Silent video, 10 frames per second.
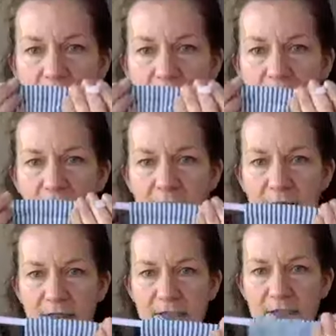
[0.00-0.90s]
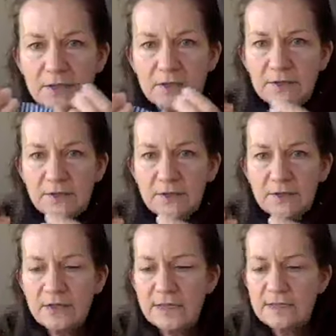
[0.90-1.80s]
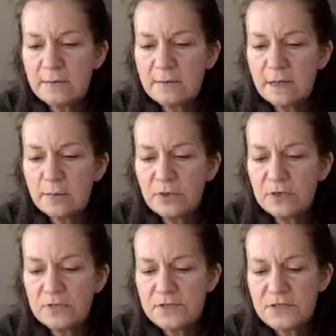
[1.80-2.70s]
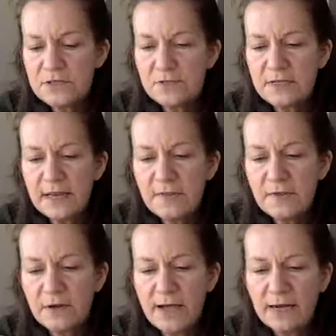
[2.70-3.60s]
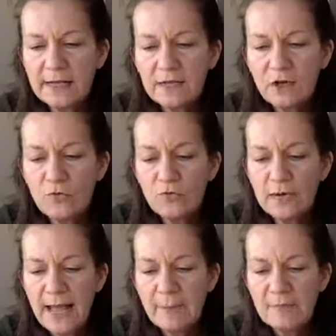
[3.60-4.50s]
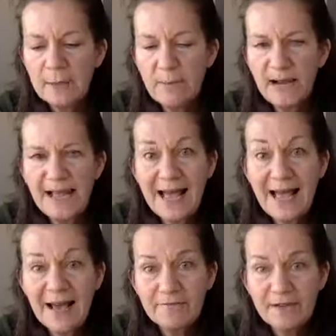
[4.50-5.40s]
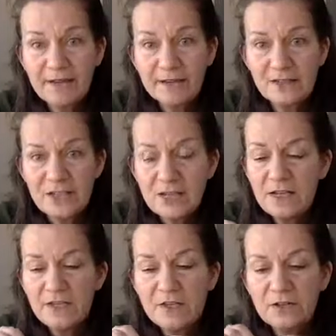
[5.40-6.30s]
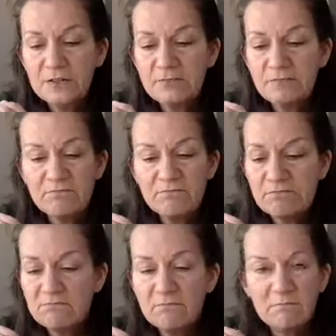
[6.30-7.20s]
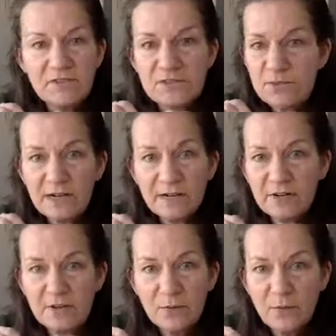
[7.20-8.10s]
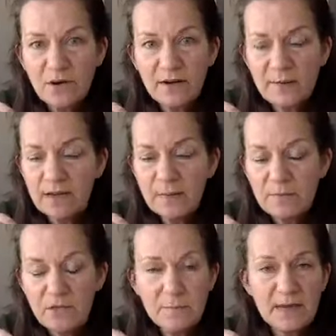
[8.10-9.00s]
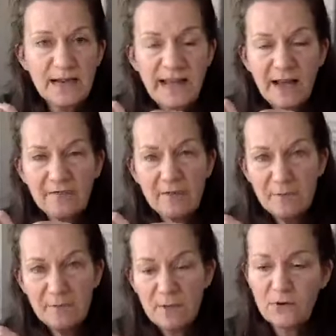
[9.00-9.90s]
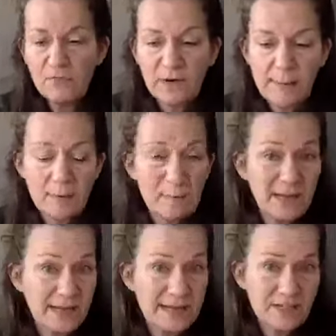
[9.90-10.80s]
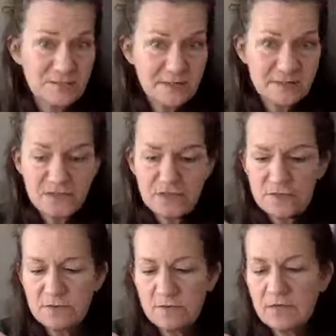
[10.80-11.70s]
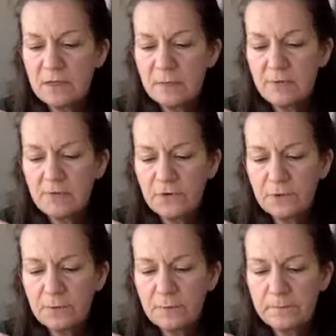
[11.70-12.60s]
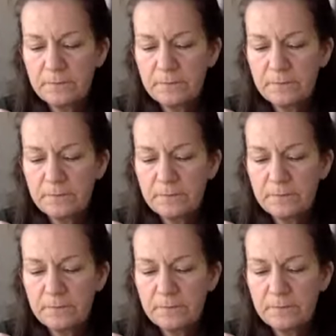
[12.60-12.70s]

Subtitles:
Now all I'm going to do is I'm going to put those two together and I'm going to overlap them by a 1/2 inch. You can use whatever you want. You might want to overlap it by 1 inch if this is too big for you.